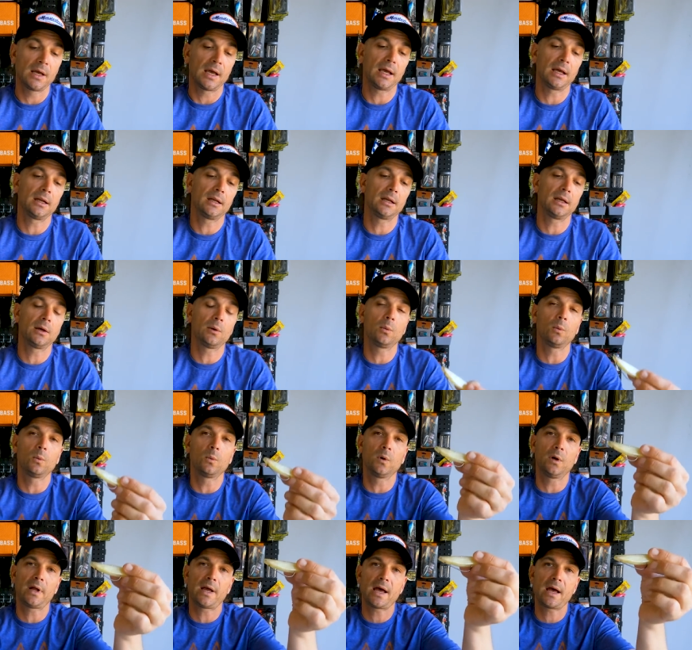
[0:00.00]
And
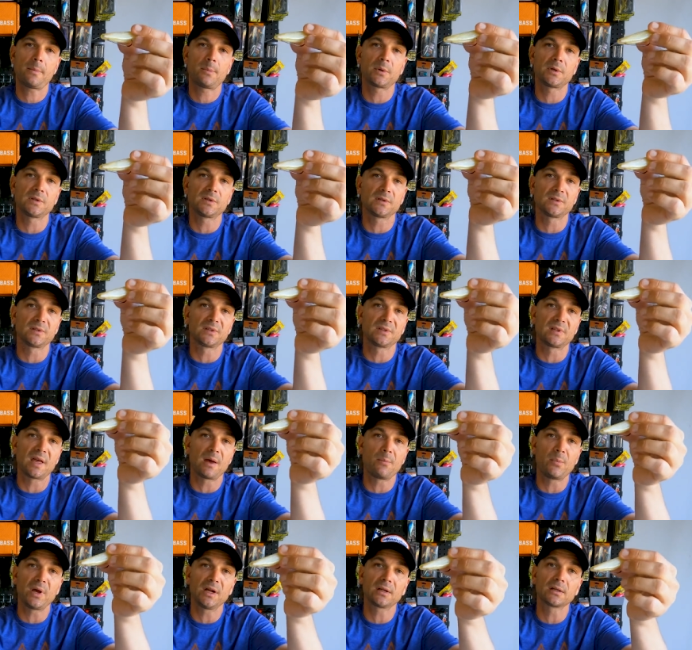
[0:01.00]
what happens is, is
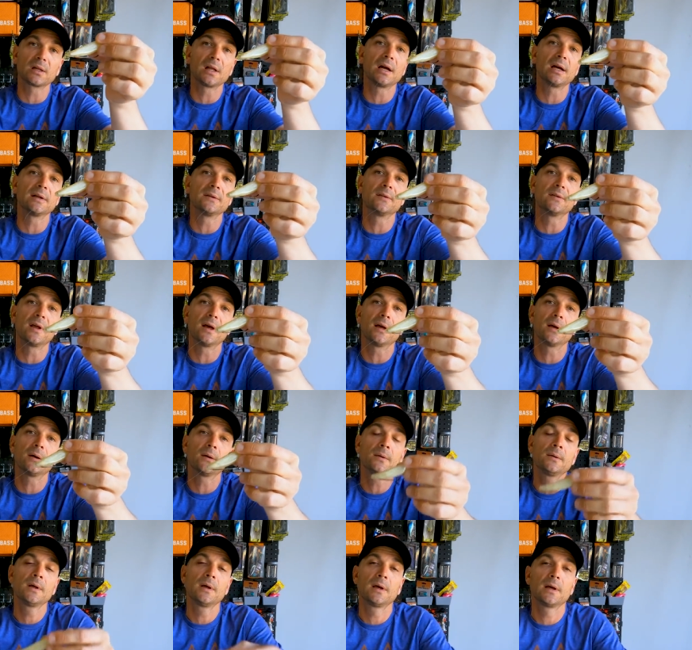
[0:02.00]
that bait glides
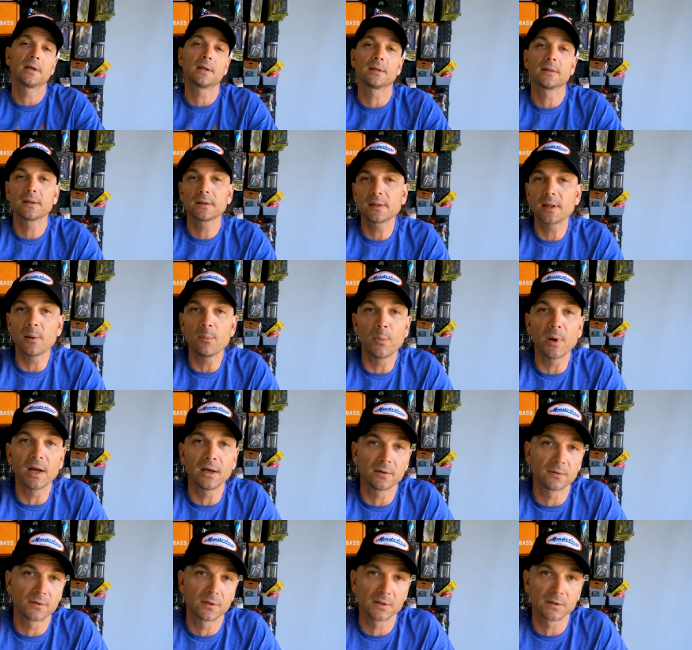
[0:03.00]
down, and I think that
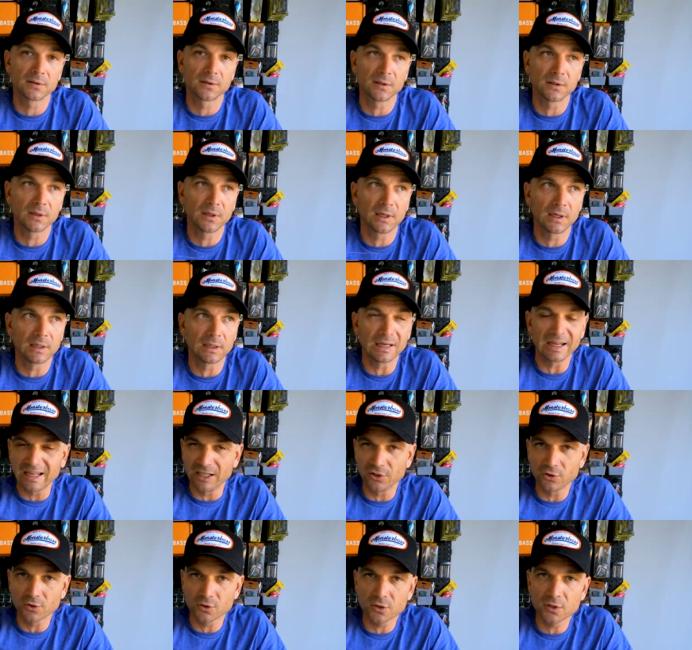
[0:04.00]
bass thinks it, it
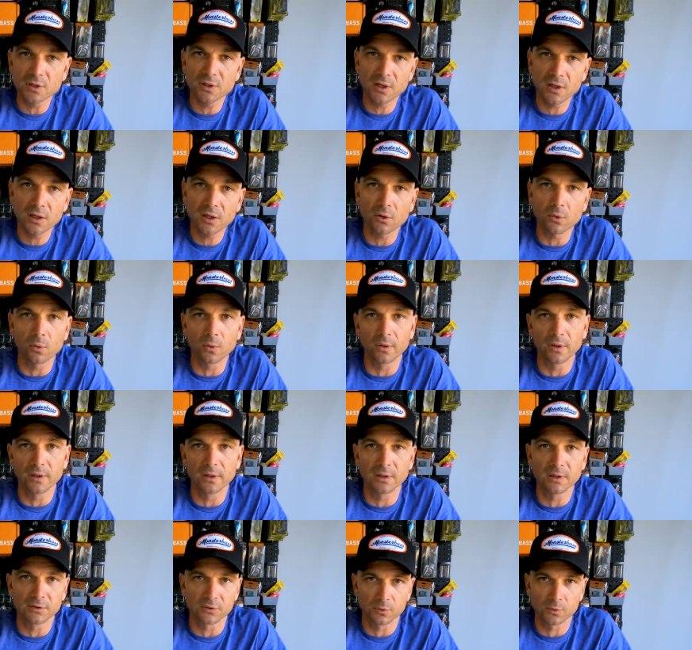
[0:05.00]
injured it or
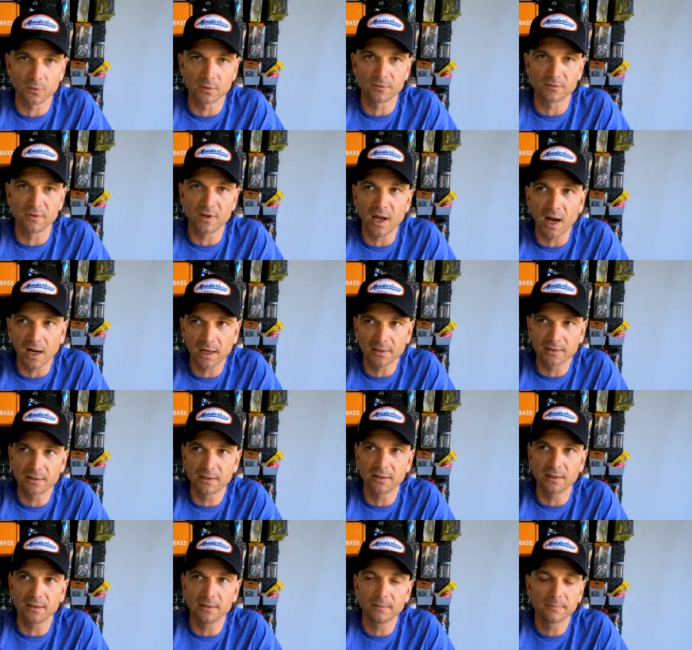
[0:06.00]
it, it sort of knocked
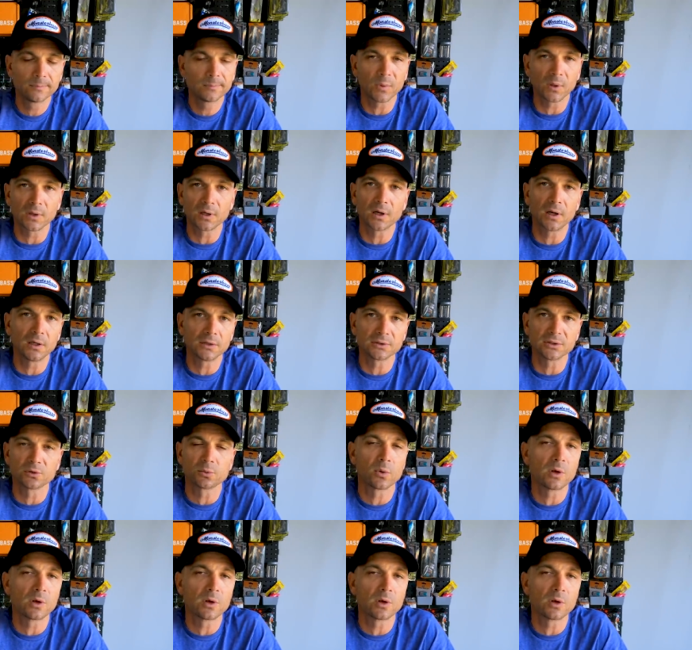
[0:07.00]
it unconscious.